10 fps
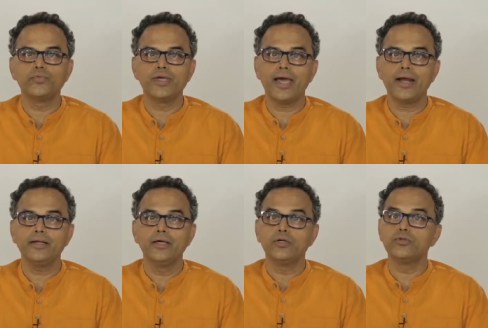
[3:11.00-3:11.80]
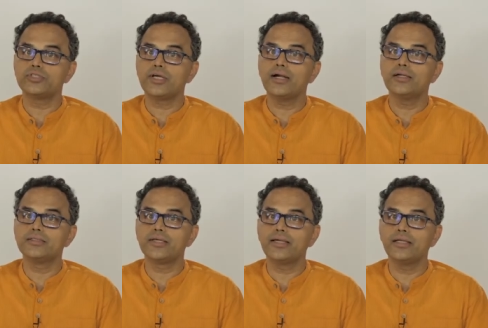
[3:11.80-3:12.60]
we had to start
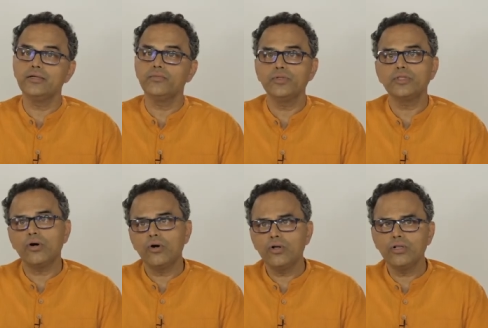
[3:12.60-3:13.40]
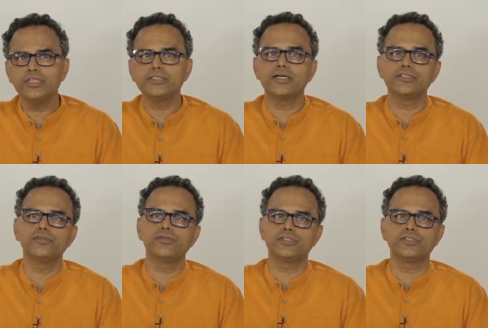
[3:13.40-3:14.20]
designing with all these
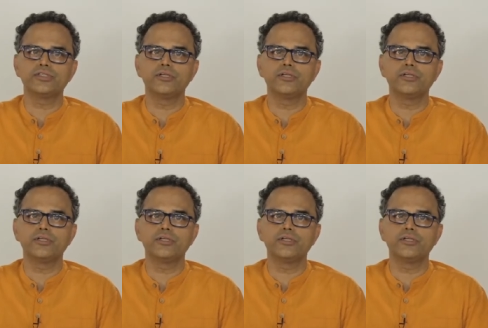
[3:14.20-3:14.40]
considerations